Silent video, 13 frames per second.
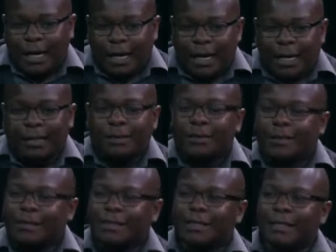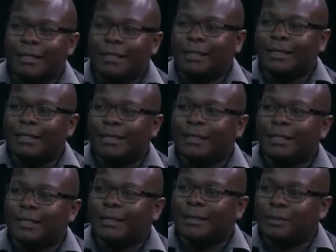I don't see any
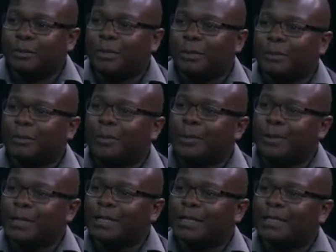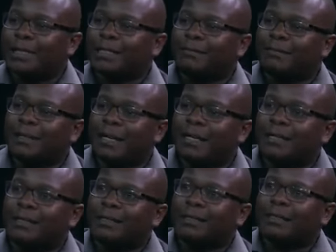tipping point in as far
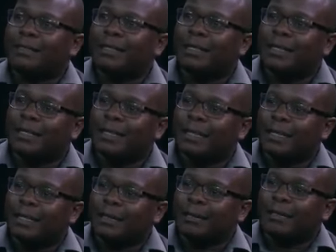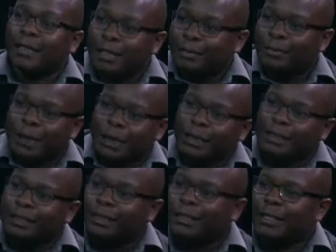as them
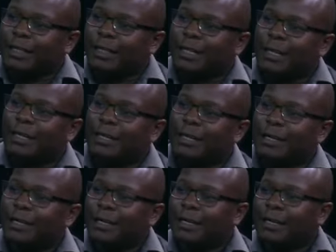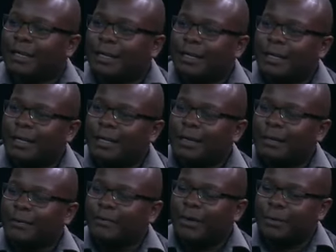changing their
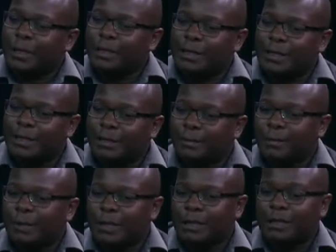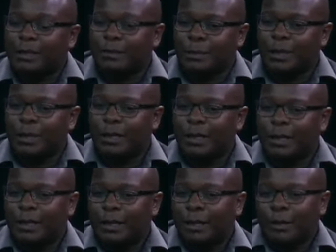farming system, as it were,
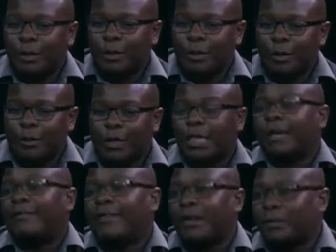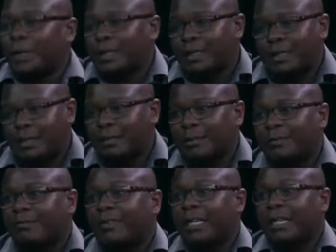or their farming systems
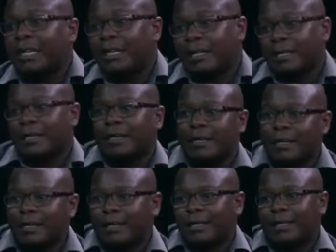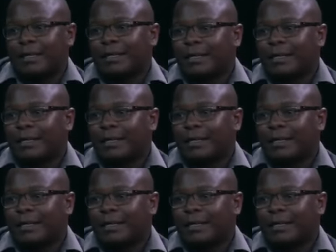failing. Yeah.